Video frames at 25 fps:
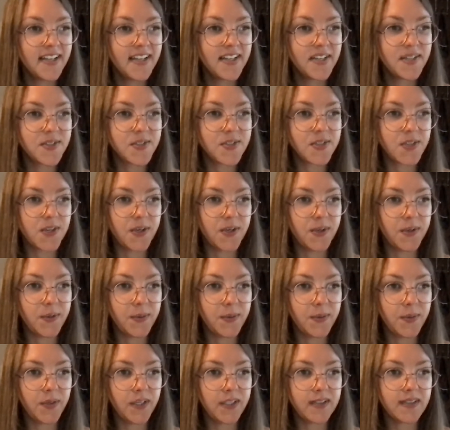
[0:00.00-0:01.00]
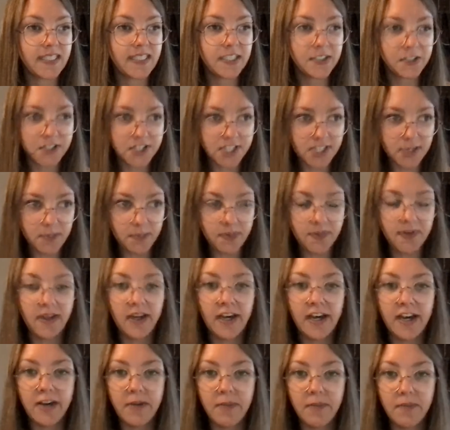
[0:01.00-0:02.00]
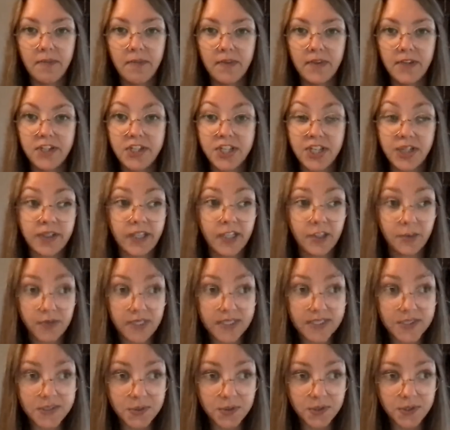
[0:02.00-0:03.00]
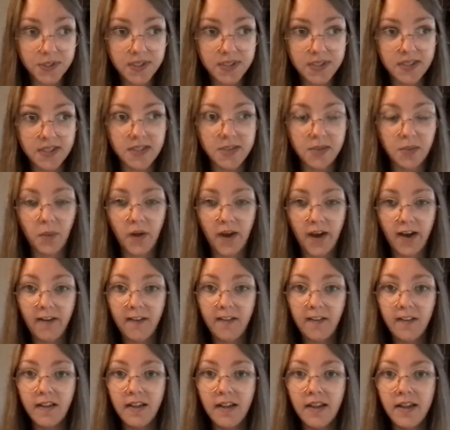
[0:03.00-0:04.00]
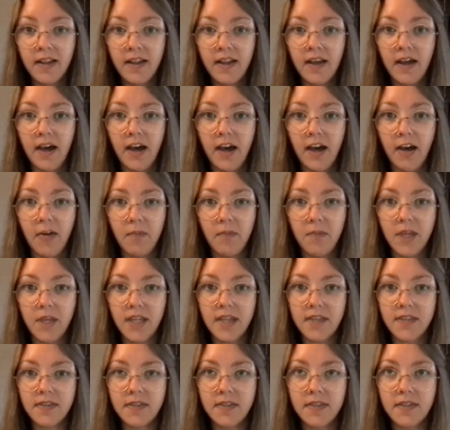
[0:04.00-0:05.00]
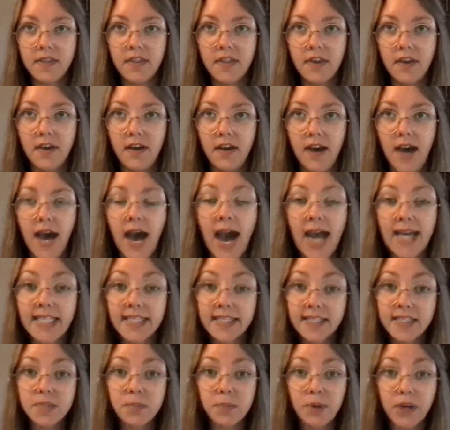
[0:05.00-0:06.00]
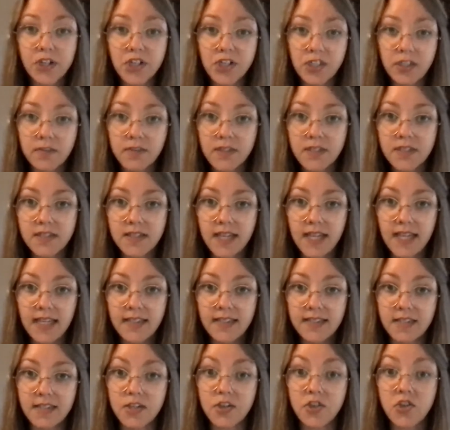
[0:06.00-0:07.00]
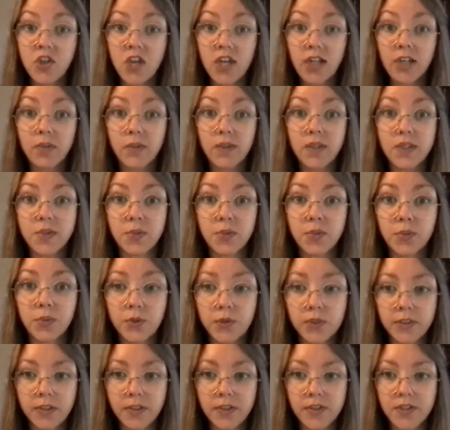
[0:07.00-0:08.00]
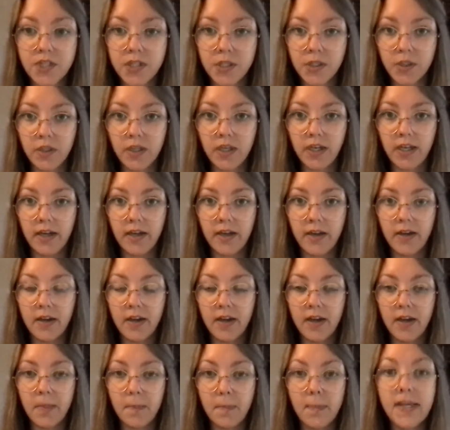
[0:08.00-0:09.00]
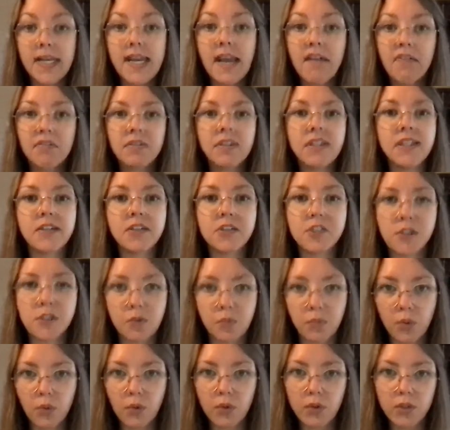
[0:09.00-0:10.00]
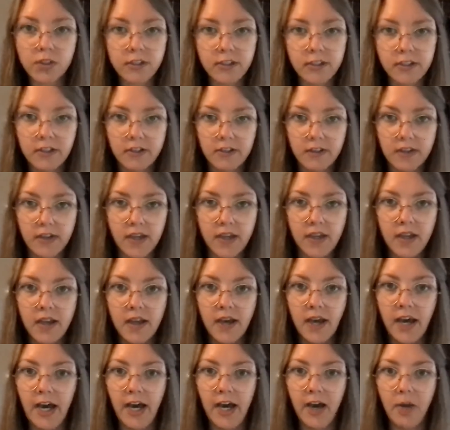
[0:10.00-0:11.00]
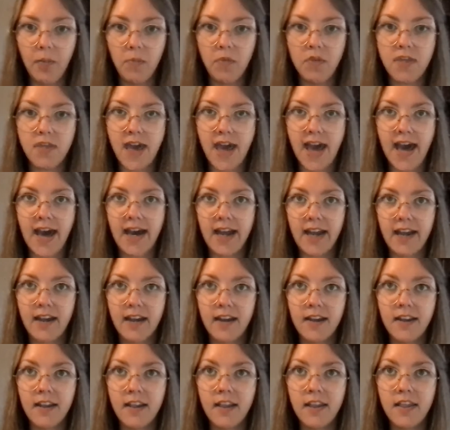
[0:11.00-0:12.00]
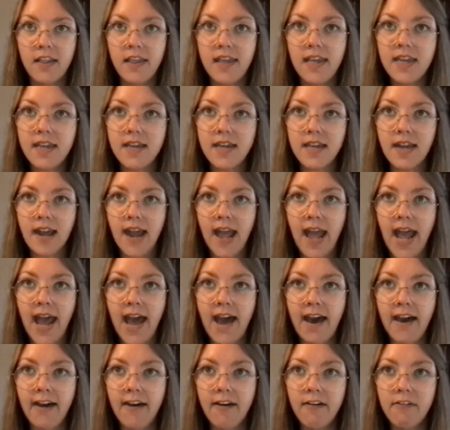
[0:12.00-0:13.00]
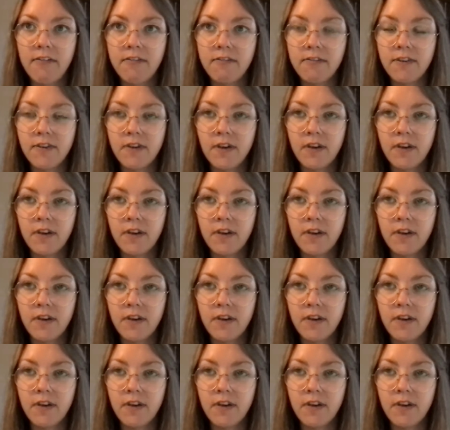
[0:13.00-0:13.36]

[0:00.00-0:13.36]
So leadership, sharing resources as well. The high expression of this gate is a generous ruler, so a benevolent ruler, that they can have